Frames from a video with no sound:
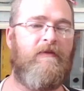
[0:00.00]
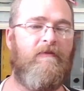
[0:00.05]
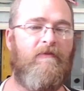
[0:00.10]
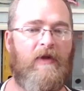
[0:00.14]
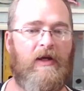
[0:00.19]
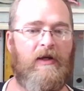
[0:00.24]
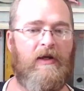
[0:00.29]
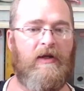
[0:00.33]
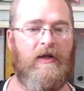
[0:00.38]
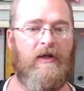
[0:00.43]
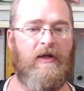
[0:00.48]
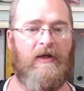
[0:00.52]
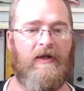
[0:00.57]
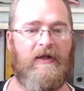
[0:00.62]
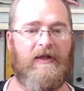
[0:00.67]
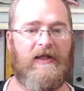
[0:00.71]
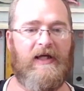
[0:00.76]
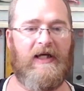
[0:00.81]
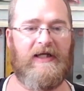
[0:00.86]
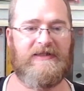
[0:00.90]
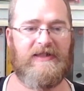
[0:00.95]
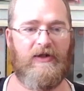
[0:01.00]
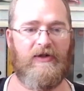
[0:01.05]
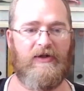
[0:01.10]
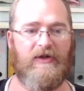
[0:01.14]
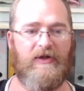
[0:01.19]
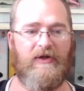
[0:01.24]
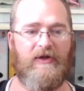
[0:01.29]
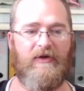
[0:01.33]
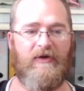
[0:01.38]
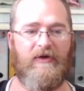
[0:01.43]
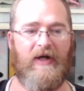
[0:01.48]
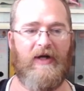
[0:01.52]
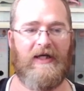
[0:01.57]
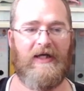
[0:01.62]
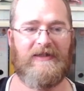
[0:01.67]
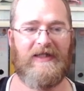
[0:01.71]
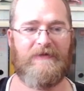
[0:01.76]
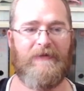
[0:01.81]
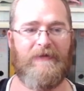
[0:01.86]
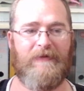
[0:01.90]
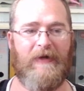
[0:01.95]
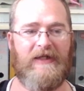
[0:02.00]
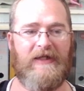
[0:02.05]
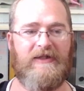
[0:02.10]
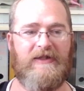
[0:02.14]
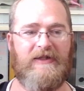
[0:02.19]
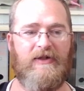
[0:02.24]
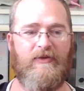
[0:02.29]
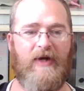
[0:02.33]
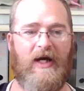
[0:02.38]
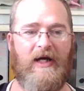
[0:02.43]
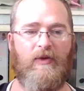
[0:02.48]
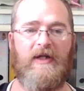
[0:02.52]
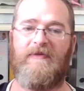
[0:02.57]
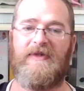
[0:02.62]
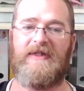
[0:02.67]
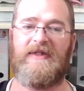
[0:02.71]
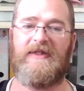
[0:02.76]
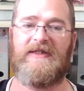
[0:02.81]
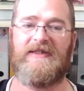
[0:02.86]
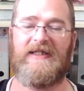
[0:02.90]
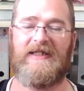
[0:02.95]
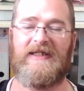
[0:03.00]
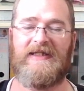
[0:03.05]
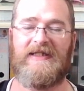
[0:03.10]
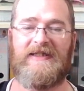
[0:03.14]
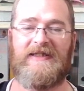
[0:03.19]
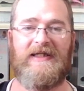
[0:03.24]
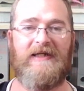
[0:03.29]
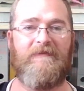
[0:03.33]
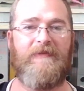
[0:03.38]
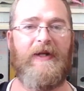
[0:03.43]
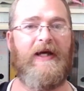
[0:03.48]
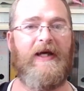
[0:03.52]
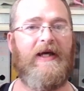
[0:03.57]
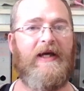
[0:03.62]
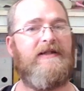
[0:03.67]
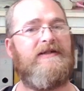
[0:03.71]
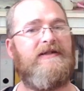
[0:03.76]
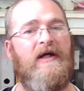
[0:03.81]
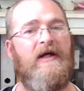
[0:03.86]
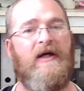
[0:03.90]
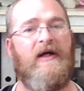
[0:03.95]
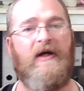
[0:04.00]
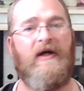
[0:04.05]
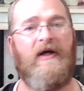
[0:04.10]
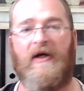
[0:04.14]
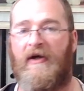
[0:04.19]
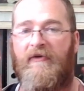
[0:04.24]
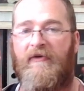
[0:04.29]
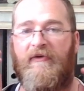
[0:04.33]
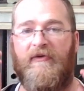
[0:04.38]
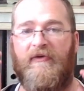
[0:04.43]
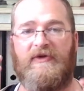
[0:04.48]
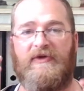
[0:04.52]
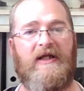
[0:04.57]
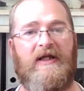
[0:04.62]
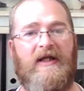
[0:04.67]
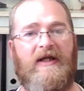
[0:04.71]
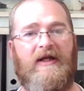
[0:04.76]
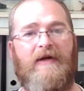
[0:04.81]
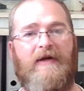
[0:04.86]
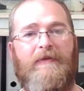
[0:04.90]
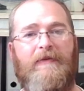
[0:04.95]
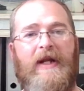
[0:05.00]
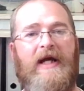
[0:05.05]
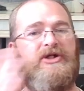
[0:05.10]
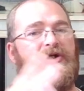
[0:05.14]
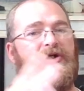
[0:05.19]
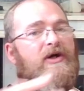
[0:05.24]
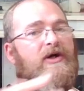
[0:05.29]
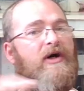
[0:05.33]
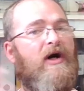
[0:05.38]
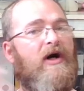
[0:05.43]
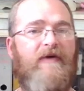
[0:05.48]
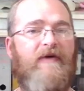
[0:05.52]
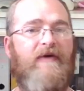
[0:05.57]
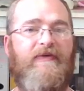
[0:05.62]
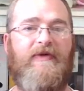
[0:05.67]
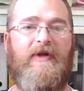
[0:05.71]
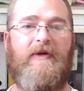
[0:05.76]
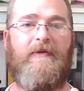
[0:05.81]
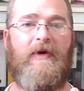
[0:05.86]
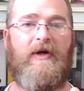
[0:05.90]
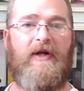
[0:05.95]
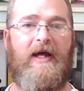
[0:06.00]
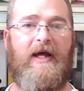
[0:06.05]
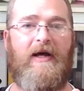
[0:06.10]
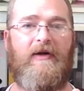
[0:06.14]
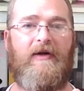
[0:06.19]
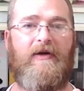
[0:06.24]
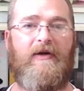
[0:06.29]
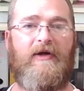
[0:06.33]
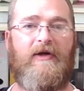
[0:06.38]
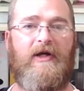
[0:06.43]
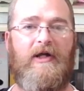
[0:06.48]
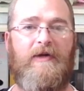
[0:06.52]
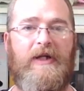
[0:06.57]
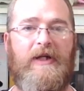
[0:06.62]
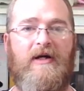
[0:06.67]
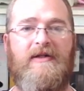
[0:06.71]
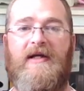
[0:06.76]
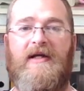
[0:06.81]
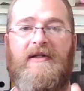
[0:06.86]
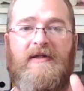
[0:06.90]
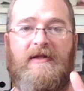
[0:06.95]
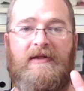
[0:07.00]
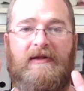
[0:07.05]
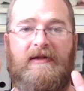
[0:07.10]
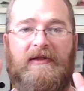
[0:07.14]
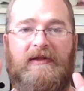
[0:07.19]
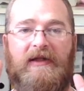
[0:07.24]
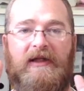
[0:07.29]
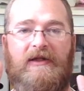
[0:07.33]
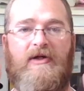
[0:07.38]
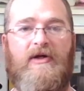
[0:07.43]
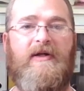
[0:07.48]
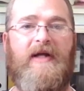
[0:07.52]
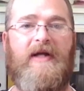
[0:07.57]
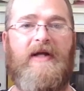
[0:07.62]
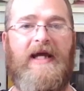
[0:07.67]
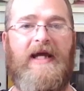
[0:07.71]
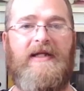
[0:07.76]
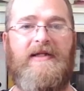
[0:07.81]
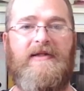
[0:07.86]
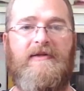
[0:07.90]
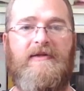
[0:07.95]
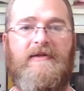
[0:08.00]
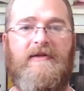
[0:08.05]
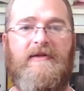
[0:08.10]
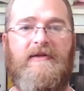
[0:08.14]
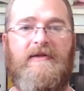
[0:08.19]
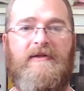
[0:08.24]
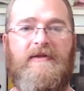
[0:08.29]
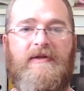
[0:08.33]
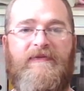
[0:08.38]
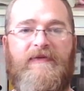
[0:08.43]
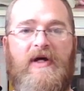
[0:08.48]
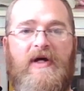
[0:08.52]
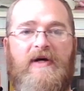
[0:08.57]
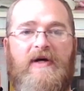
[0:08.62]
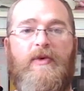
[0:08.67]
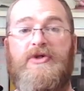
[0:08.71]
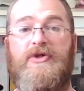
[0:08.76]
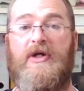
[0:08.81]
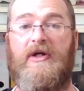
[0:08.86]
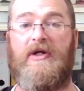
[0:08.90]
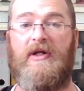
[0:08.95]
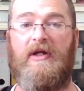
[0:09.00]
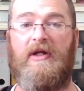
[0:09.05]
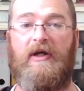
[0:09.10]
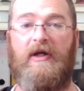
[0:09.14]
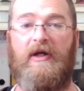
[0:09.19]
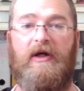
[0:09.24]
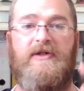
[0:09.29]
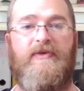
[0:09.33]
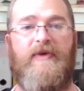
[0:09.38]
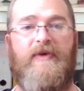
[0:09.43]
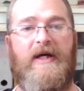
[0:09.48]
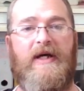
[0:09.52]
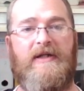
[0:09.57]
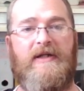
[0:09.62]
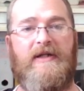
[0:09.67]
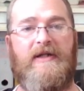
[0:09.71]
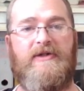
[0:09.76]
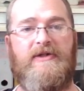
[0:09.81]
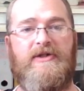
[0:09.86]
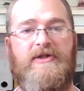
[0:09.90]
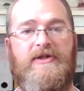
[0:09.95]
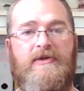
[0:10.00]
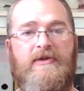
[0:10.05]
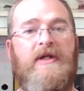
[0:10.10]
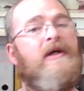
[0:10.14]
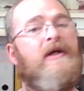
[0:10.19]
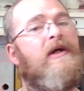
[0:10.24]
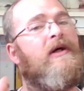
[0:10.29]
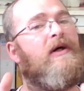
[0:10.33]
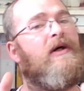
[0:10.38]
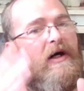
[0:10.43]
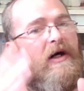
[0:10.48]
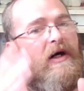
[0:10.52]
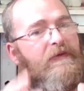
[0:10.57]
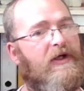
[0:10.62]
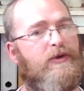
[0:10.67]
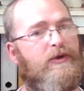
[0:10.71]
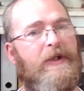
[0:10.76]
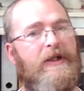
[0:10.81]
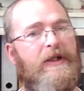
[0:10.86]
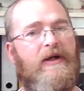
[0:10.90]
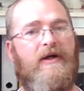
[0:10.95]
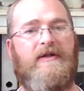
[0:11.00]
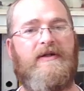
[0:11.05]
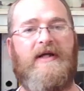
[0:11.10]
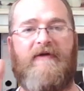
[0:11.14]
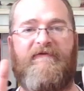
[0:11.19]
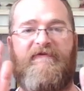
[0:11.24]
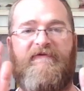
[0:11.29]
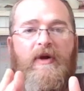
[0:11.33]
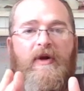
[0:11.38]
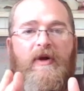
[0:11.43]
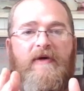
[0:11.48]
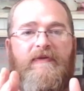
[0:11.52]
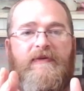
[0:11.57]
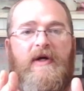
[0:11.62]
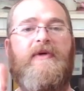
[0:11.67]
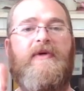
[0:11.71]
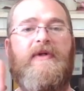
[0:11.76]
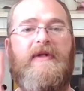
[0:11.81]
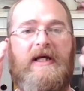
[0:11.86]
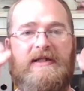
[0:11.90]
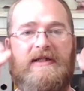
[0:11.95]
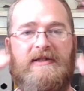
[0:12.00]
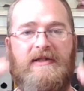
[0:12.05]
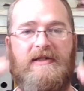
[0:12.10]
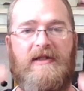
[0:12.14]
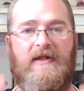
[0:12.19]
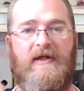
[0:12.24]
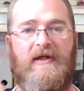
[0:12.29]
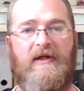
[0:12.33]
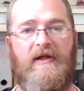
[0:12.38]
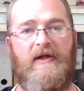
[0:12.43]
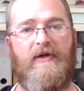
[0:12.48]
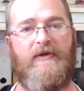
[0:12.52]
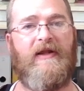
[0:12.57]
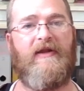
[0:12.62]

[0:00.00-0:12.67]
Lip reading: Okay, so as I explained to you, round 1 is going to be 16 players. Single elimination, half of them are going to be knocked out. Then you've got 8 left over, which are going to go to round 2. Half of those will be knocked out. 4 left over, that's going to go to round 3.